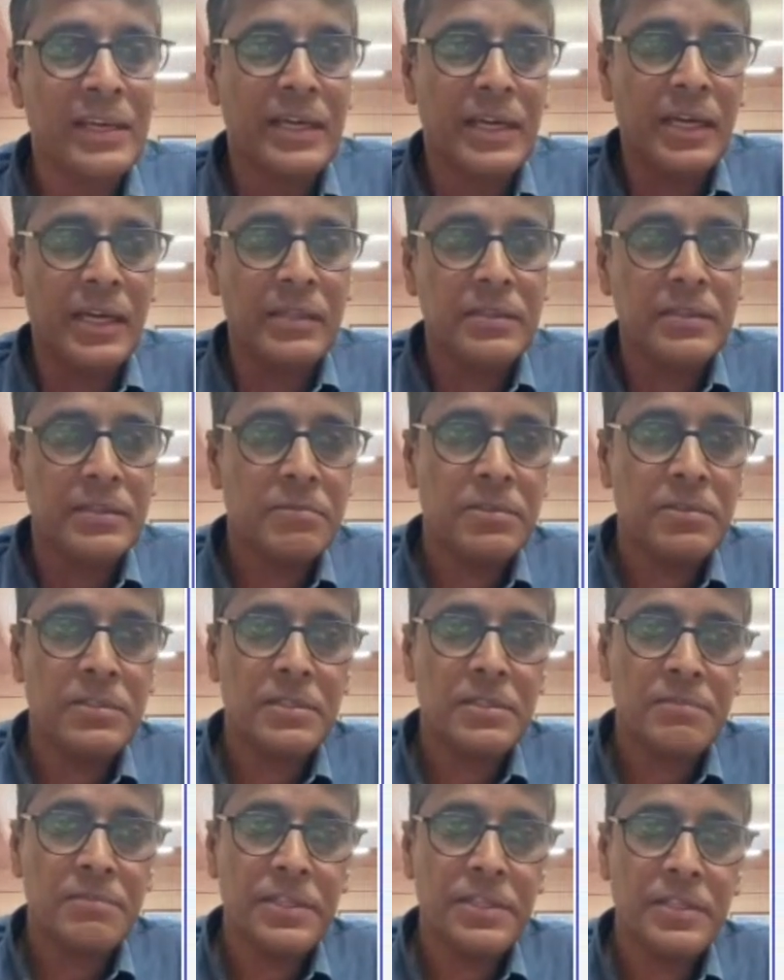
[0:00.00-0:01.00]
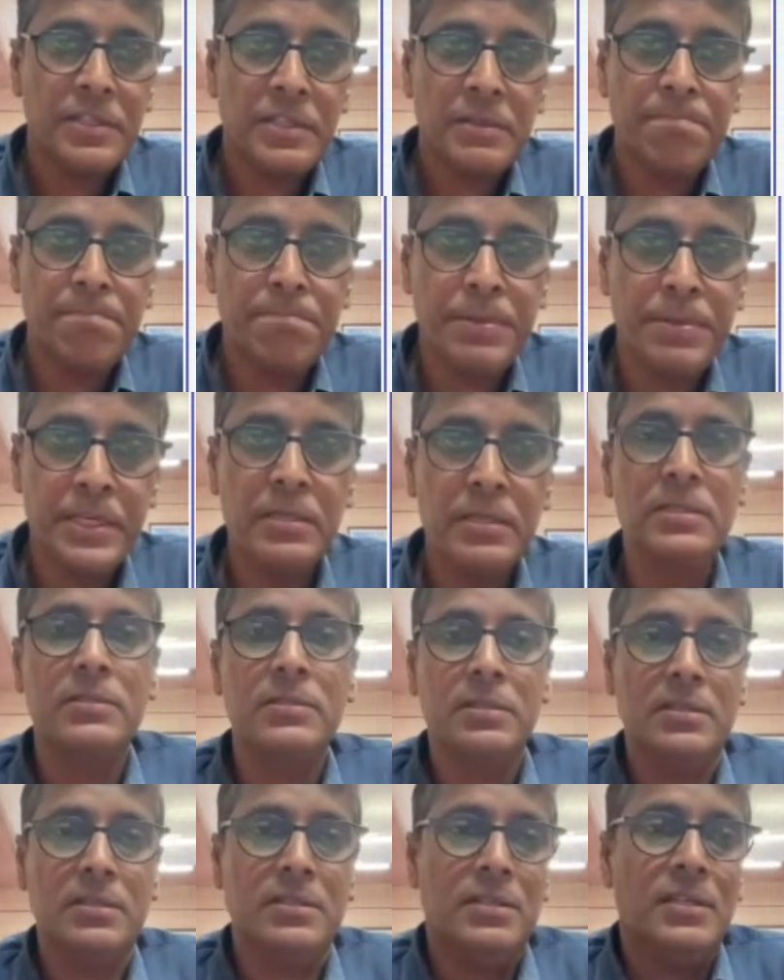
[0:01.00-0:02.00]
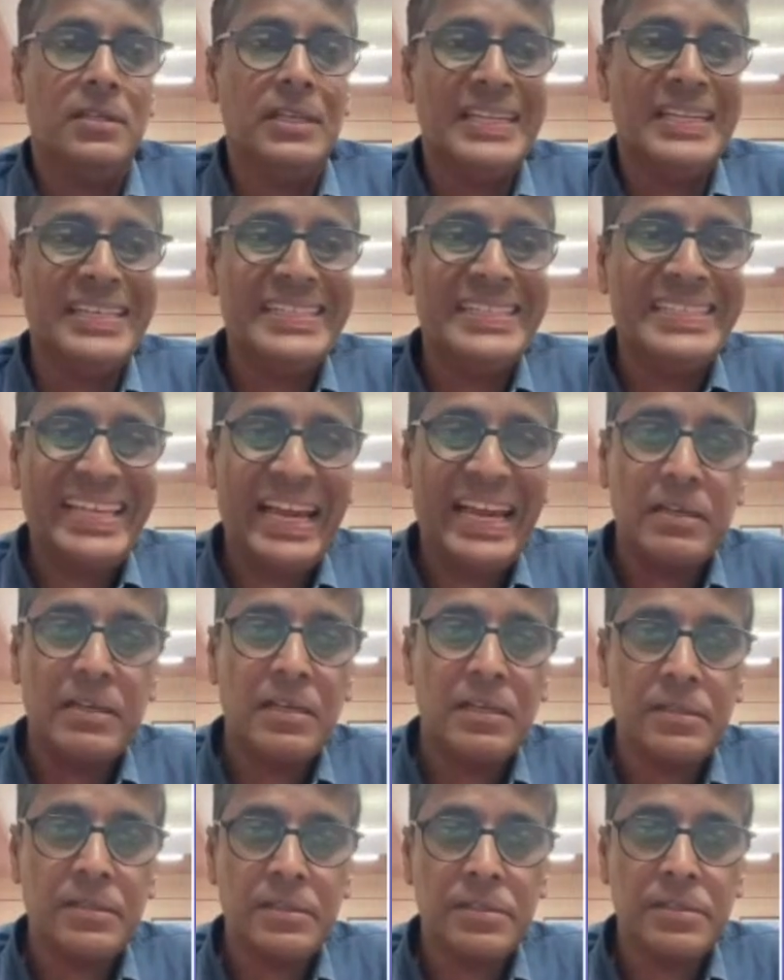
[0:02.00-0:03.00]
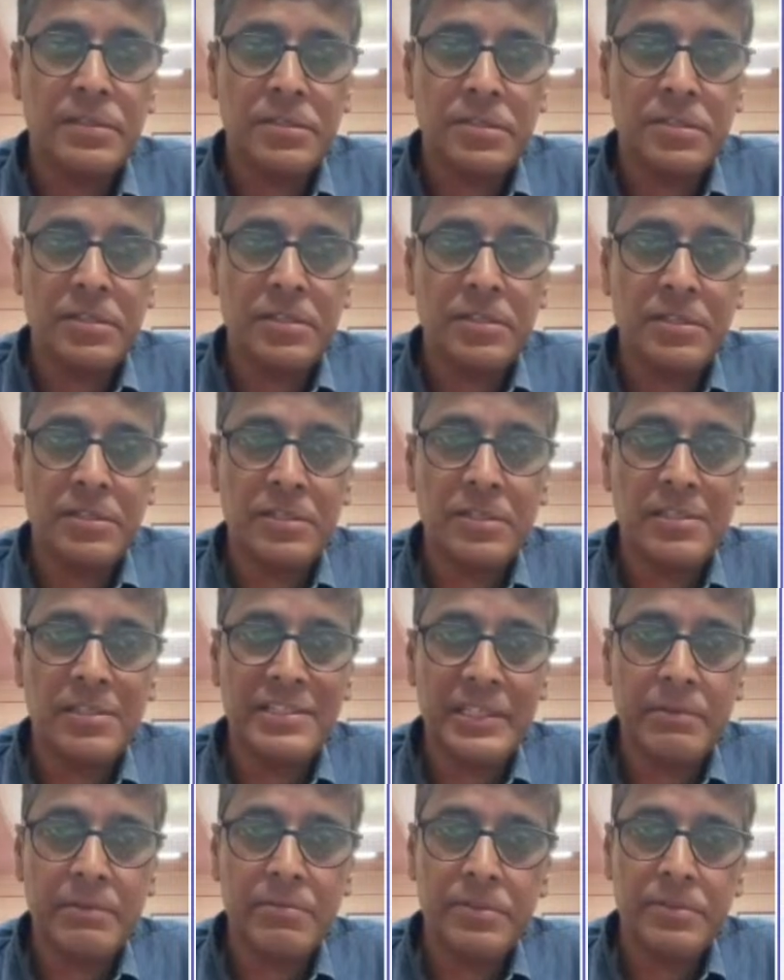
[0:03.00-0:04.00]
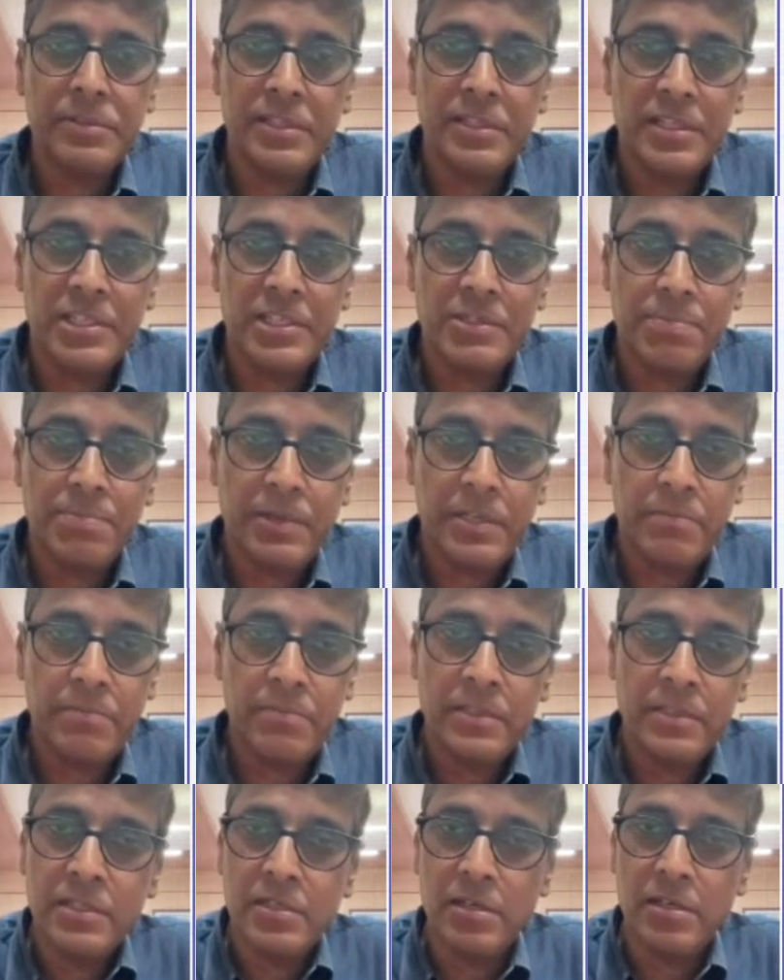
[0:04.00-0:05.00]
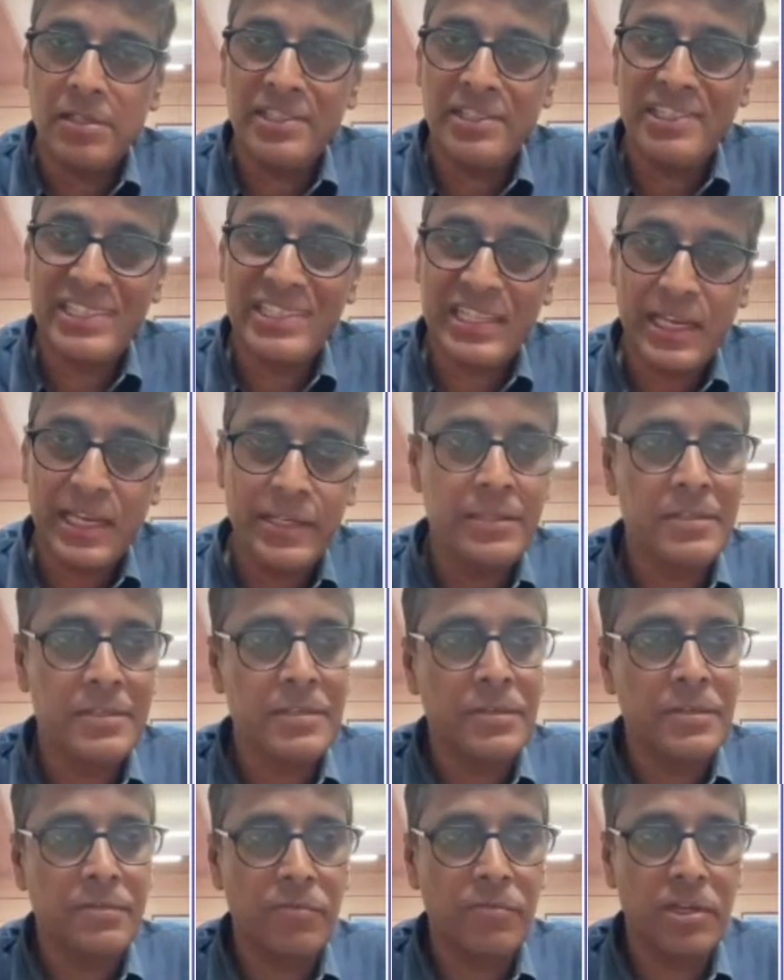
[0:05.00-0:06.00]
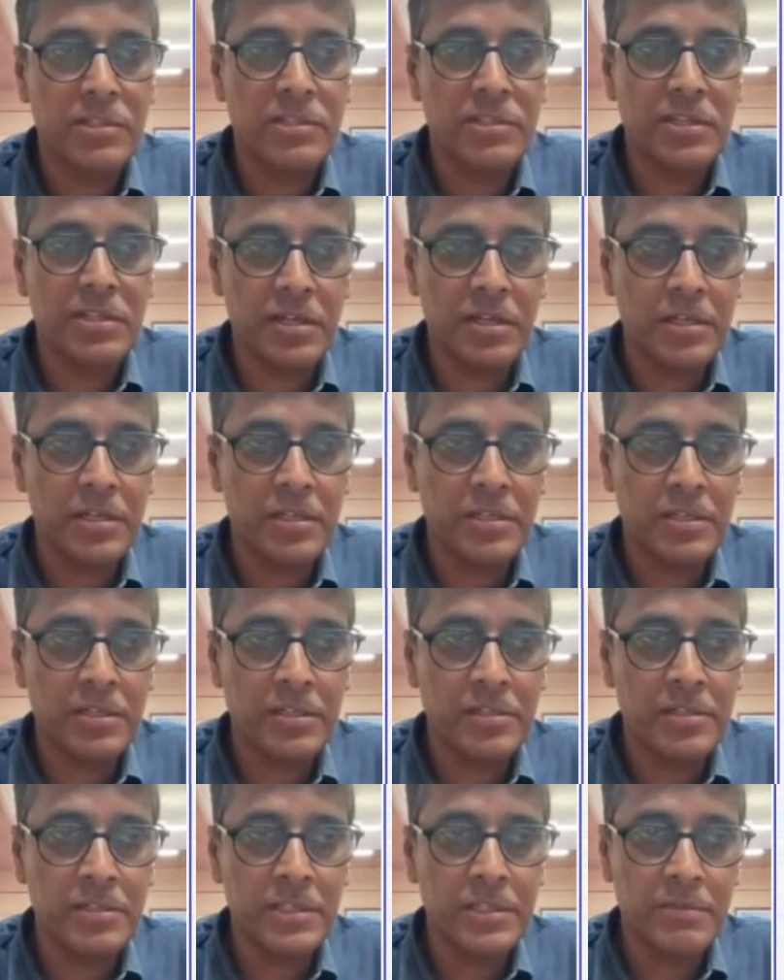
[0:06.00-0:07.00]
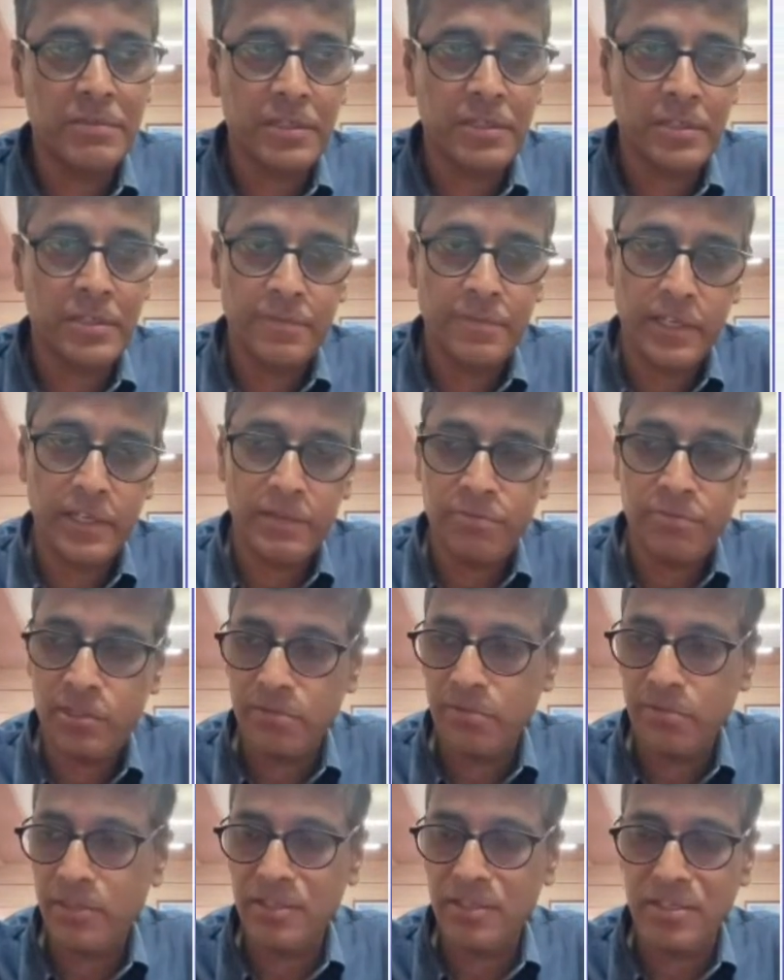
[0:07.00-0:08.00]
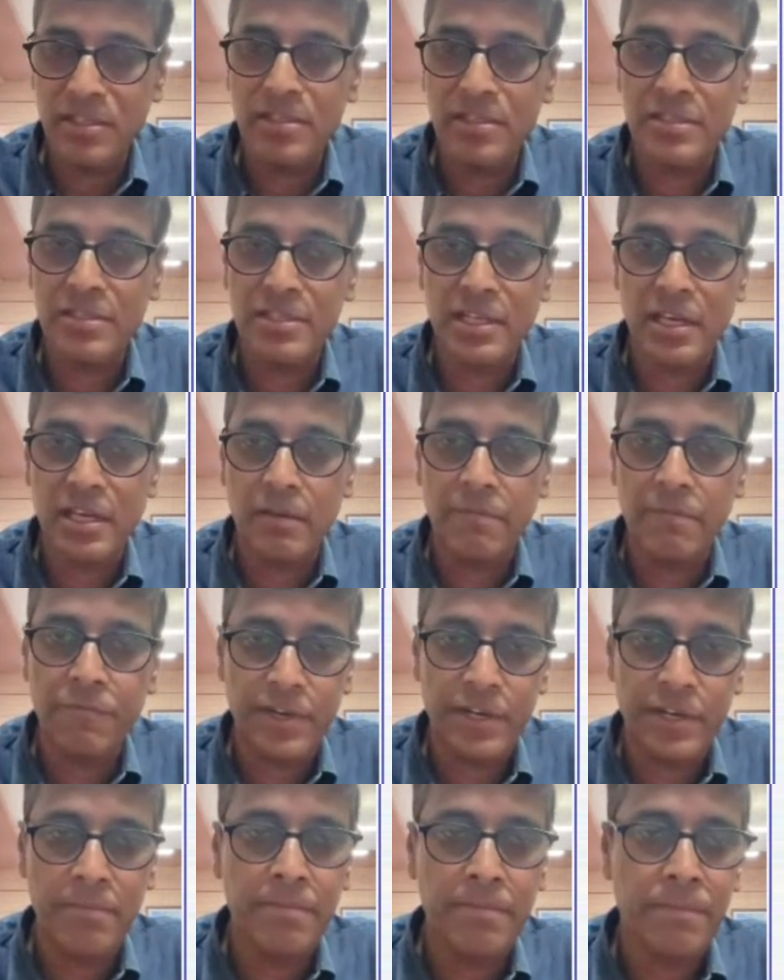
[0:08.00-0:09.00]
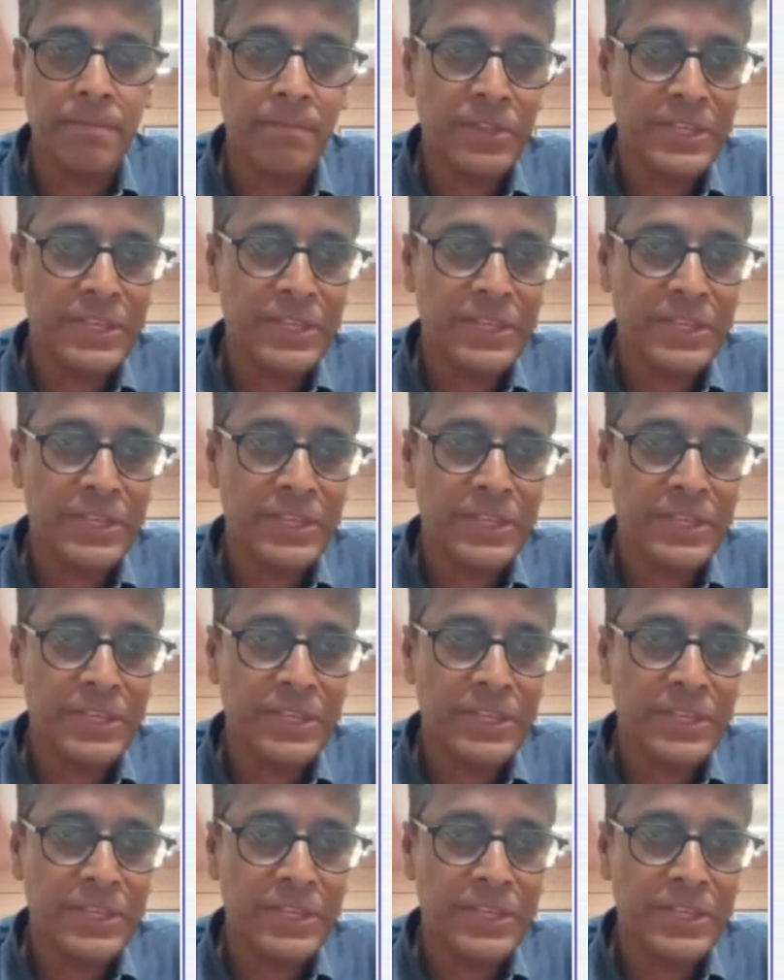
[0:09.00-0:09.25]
And there was a very big satellite instructional television experiment called SITE was conducted in 75-76 time frame.